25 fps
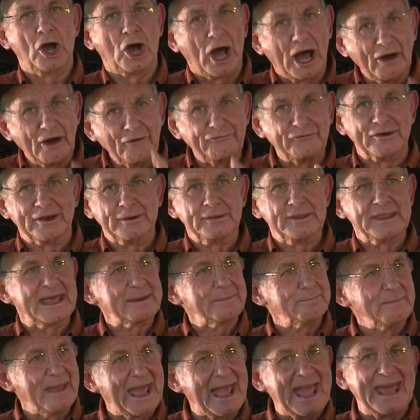Often,
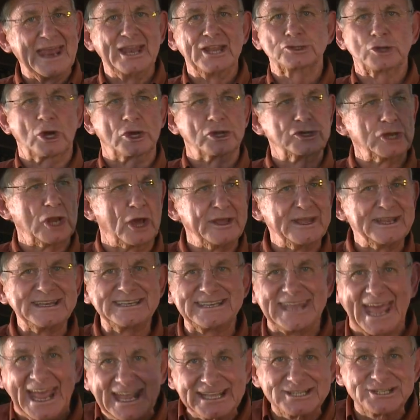that man has got no
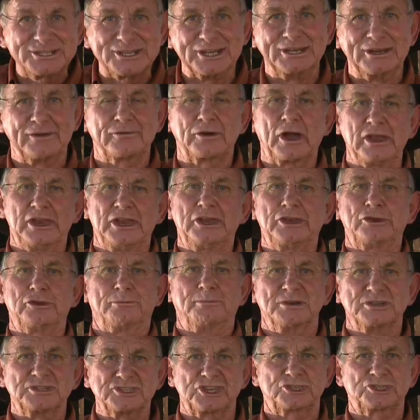intention of going into
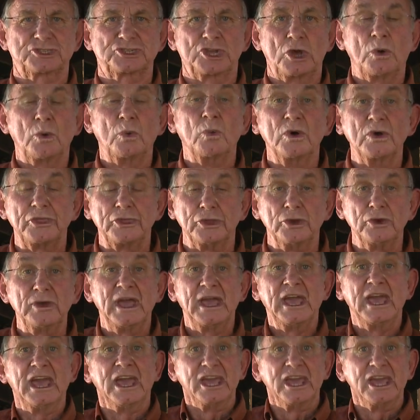business with you.